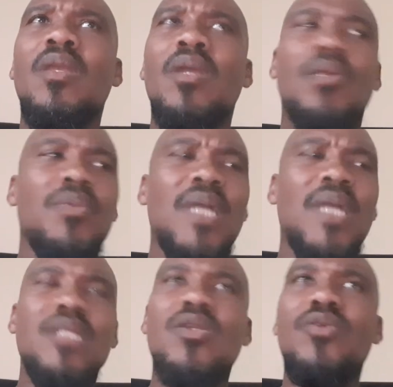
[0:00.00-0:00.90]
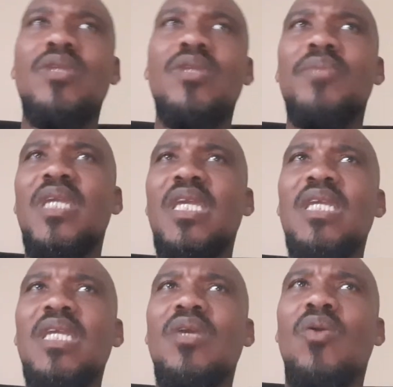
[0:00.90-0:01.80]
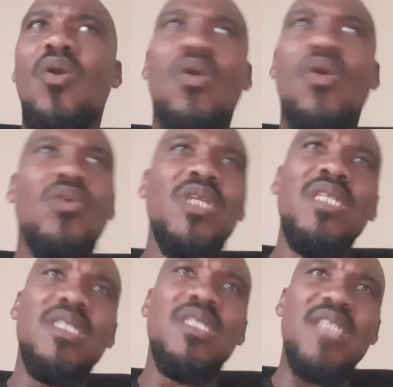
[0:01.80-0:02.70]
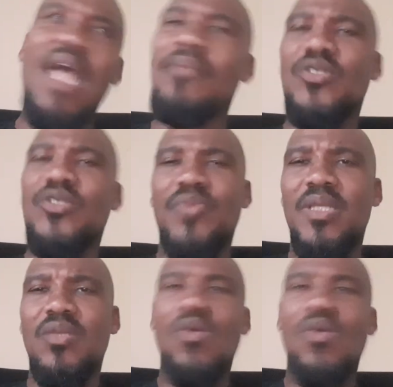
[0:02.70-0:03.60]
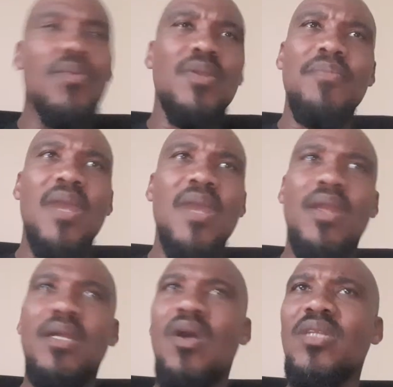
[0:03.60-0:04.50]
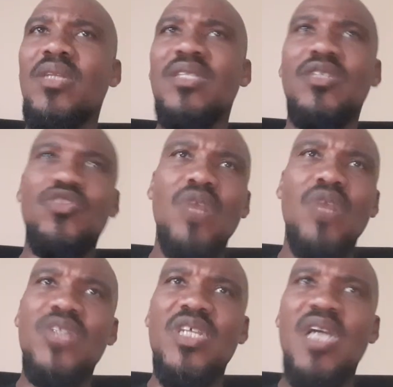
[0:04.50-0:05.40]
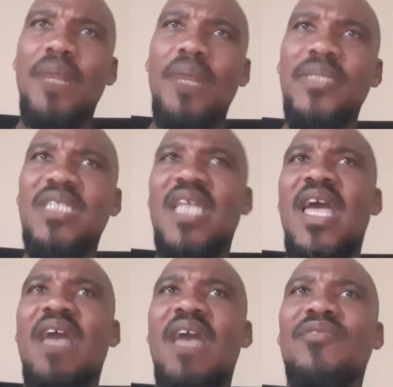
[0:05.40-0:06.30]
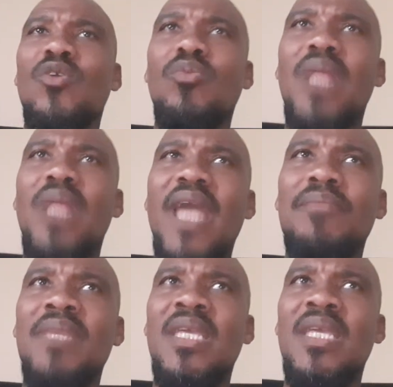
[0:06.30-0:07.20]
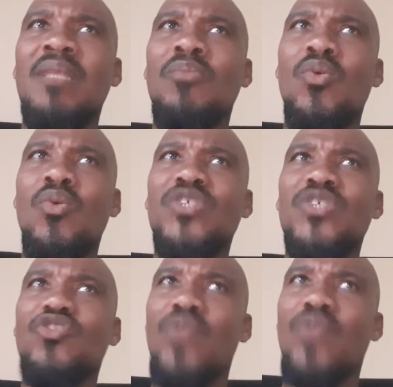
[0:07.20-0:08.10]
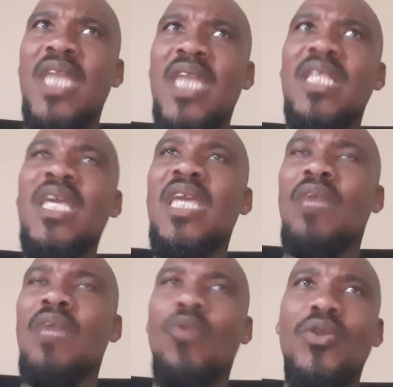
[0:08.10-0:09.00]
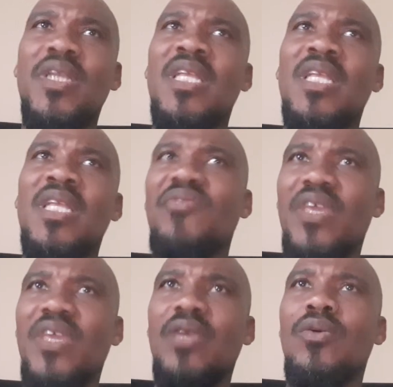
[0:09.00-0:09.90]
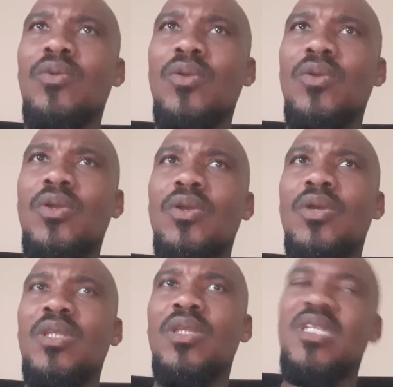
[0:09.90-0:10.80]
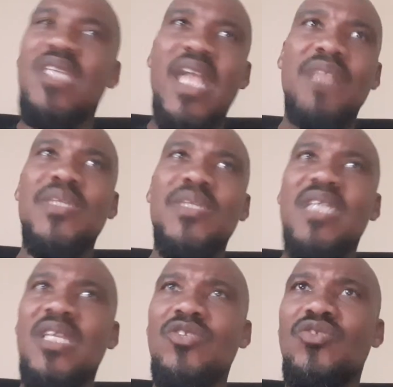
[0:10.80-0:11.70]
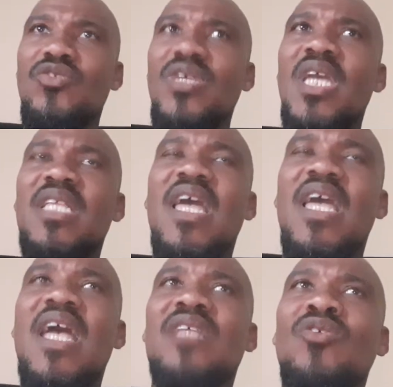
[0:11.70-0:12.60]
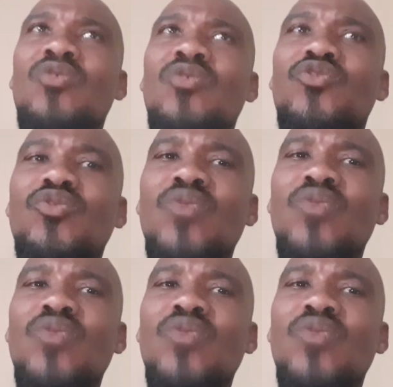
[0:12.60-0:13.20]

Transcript: We're about to turn up the heat on all these establishments, corporate America, all these construction companies that have no black men and boys trained and working in the field. This cannabis industry that has no true